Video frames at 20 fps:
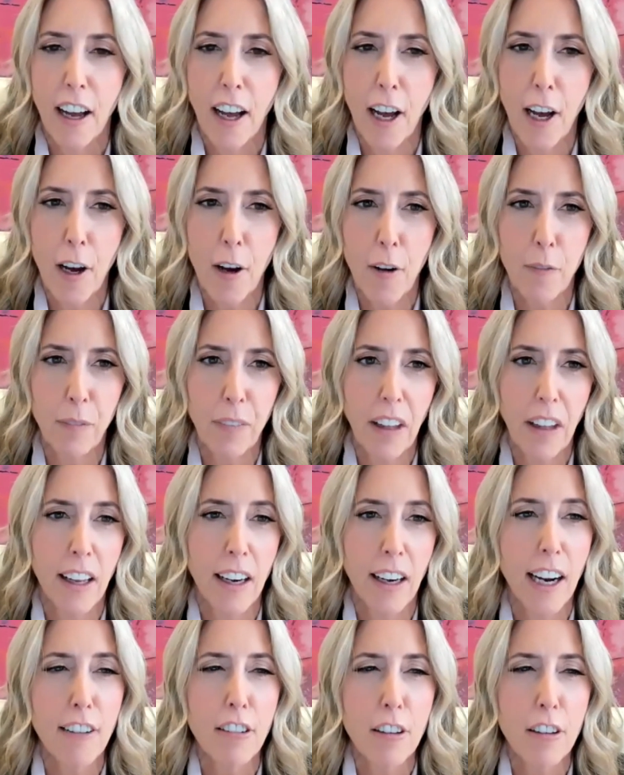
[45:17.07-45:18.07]

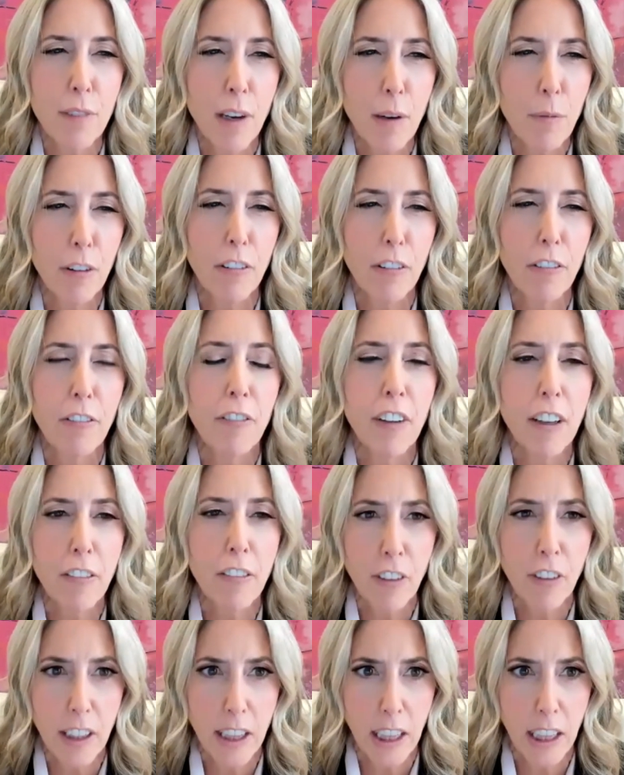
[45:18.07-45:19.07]
And I remember
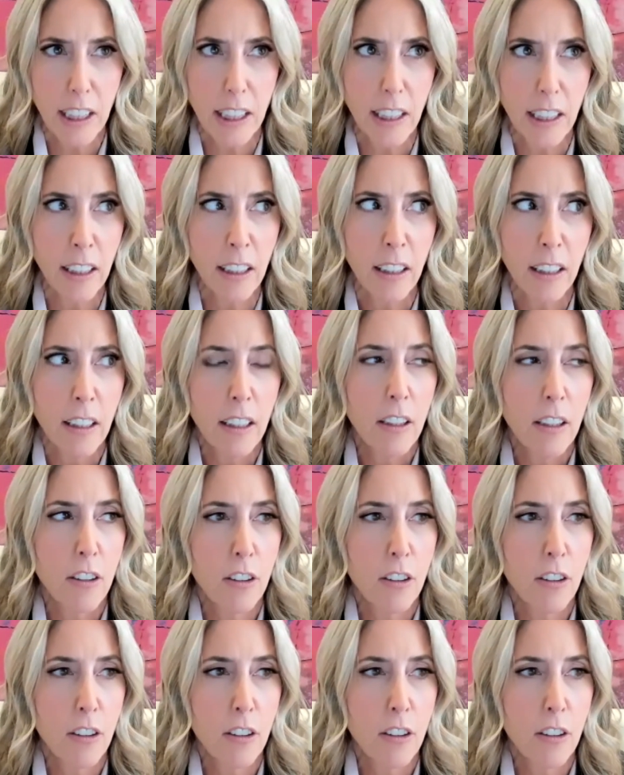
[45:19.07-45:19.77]
vividly,